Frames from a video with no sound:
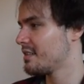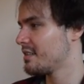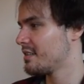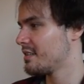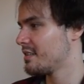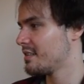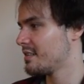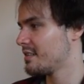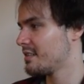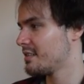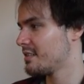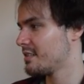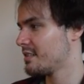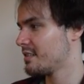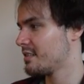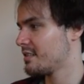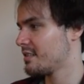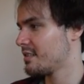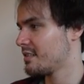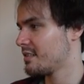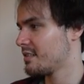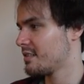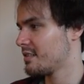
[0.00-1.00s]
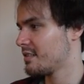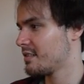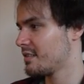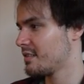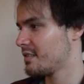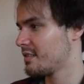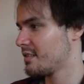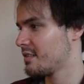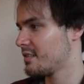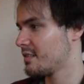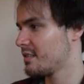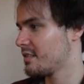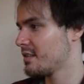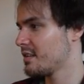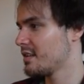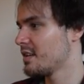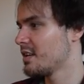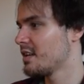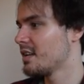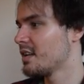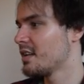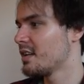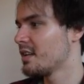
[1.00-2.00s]

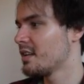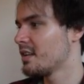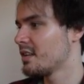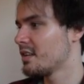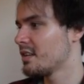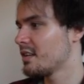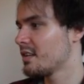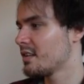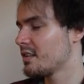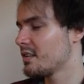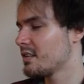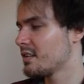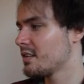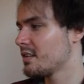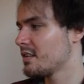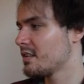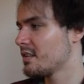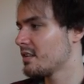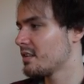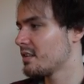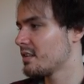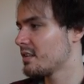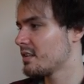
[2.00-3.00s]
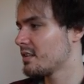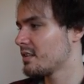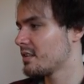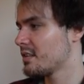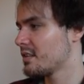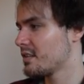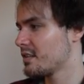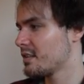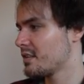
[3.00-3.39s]
Nobody speaks.